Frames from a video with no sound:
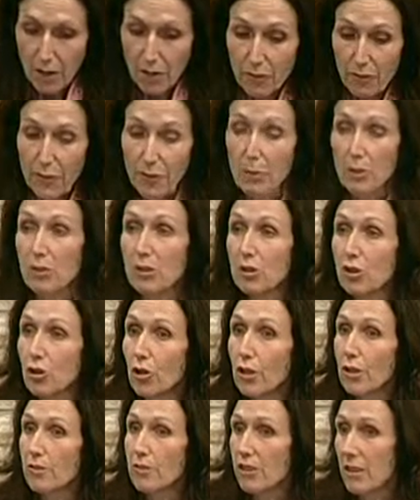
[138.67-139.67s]
From a
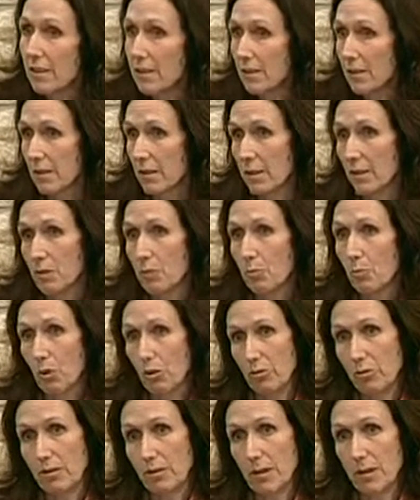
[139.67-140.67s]
restorative justice
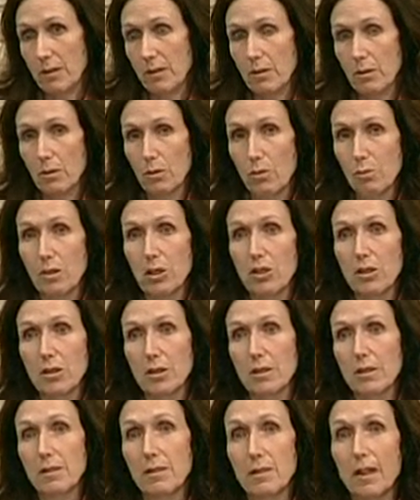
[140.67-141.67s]
process,
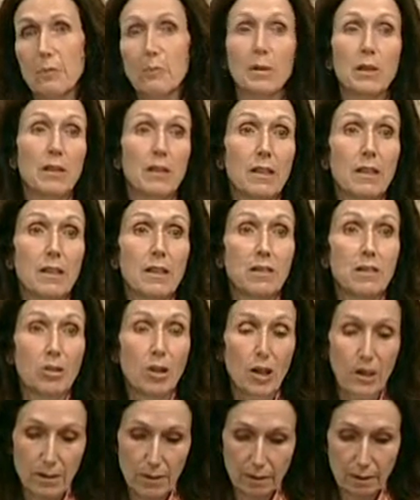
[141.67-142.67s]
which typically is
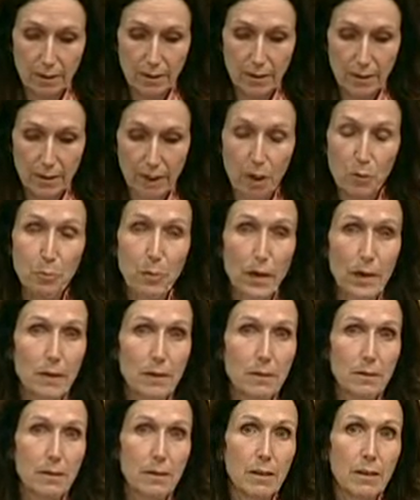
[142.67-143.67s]
not
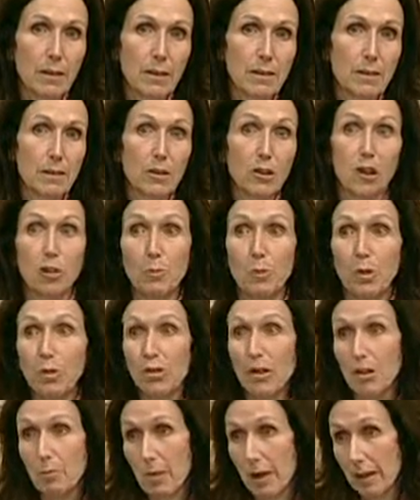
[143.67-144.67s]
state-based, it's
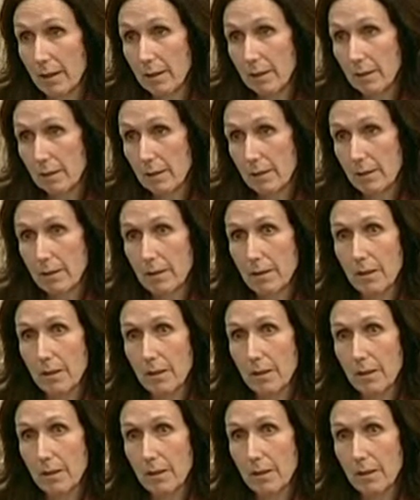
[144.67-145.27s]
community-based,